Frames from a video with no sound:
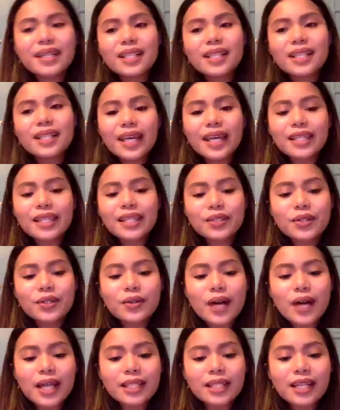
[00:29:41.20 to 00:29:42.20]
And, you know,
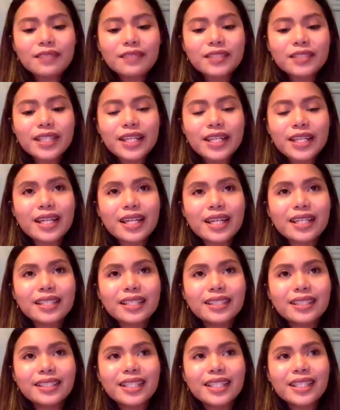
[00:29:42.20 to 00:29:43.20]
at the end of the day,
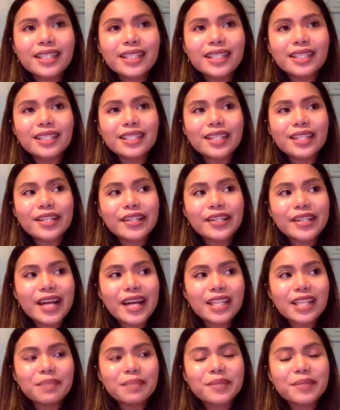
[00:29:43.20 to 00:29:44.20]
this year
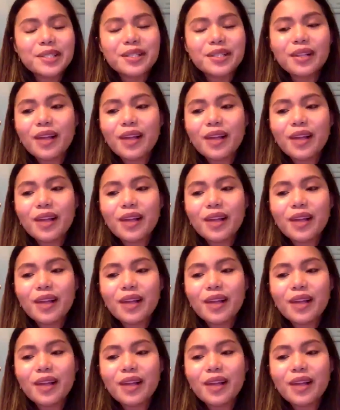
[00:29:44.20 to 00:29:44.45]
has been